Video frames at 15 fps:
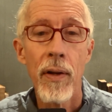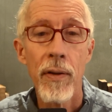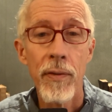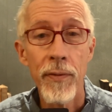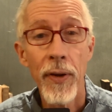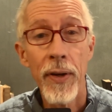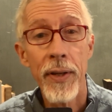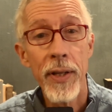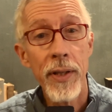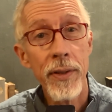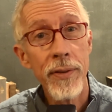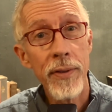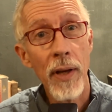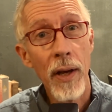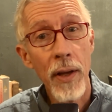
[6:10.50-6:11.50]

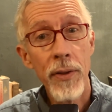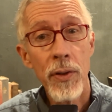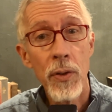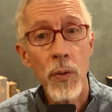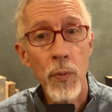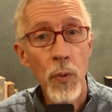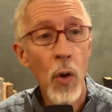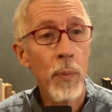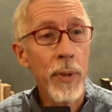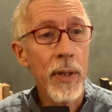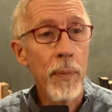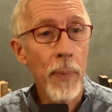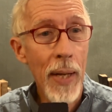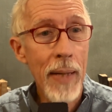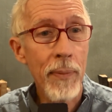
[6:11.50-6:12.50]
Various other Roman
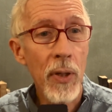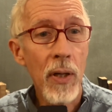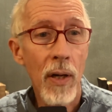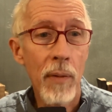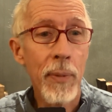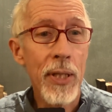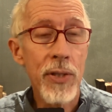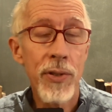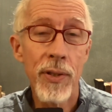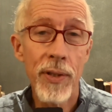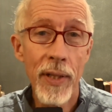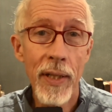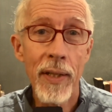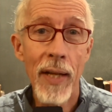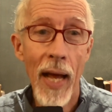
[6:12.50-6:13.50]
bema are mentioned
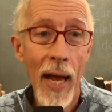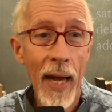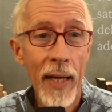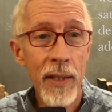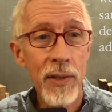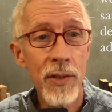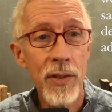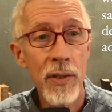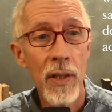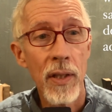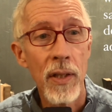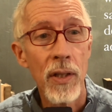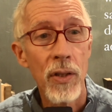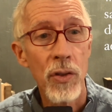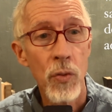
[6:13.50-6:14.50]
in Acts
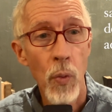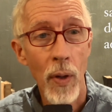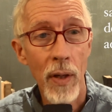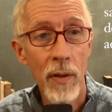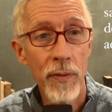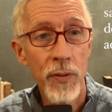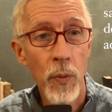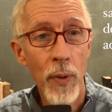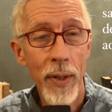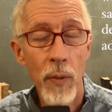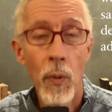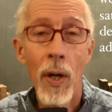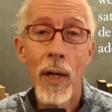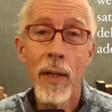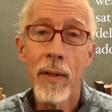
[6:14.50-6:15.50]

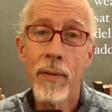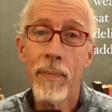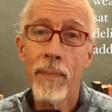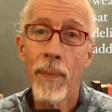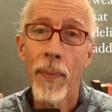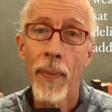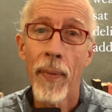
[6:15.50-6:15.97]
12:21,